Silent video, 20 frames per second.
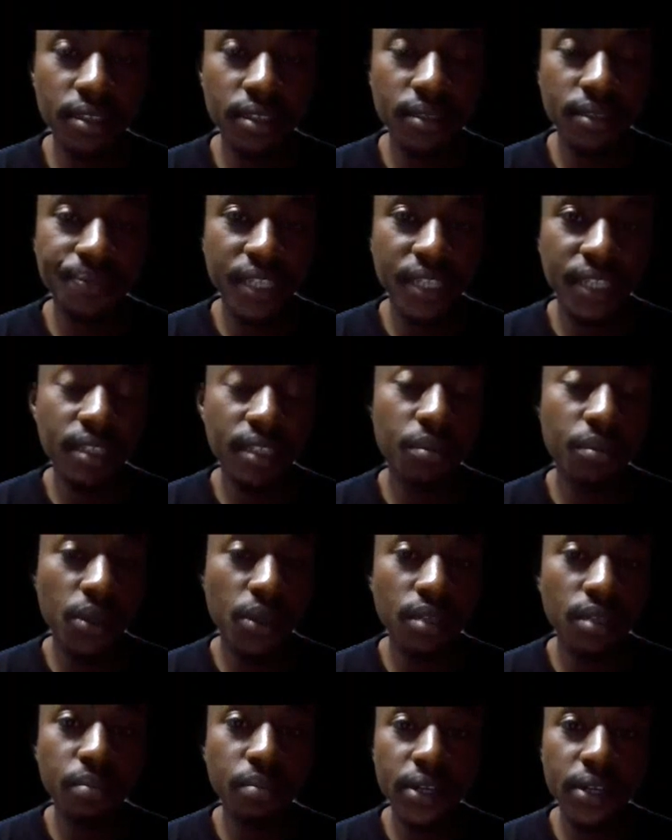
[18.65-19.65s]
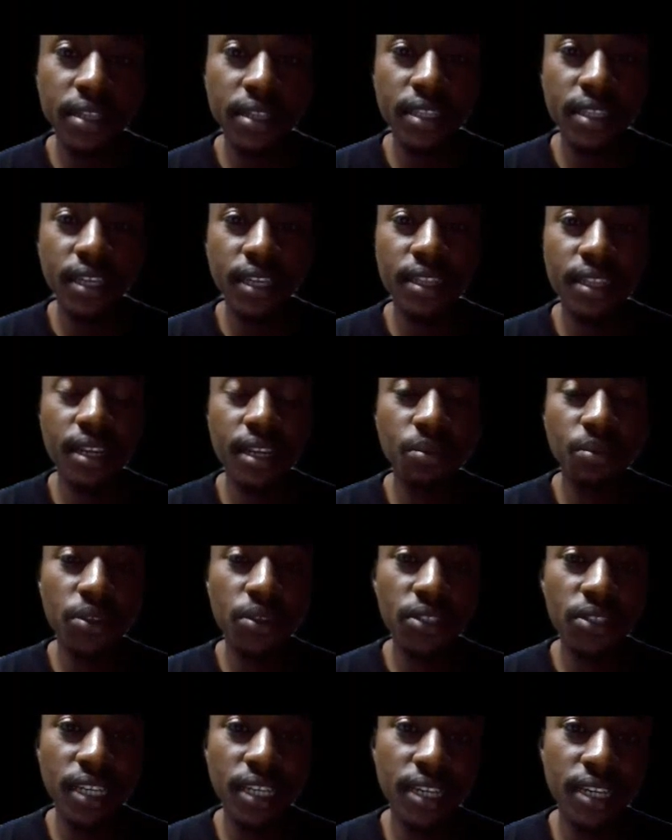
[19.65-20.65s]
and the most important thing that I want you
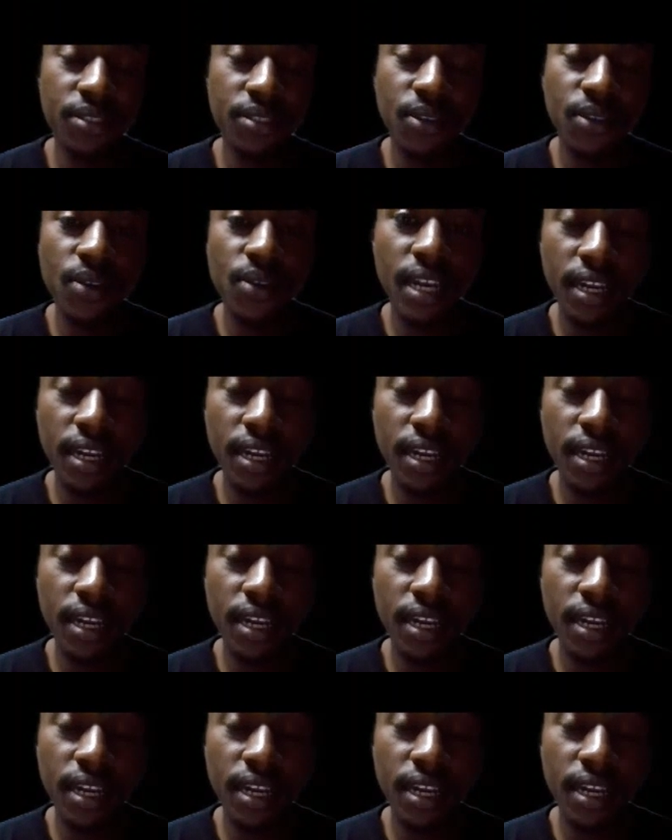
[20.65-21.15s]
guys to go ahead